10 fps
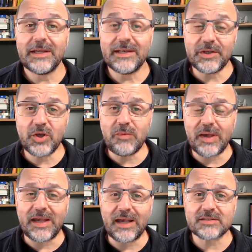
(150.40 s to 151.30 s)
Now you
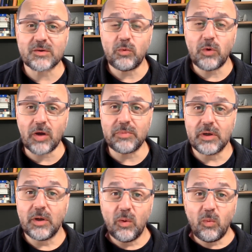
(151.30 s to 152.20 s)
may ask, Rob,
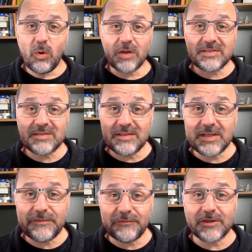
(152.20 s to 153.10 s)
what's the
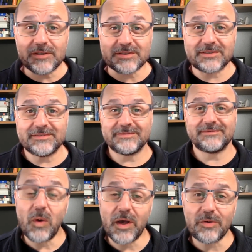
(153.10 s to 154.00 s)
difference?
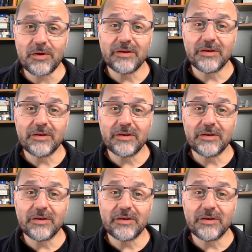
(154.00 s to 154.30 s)
Well,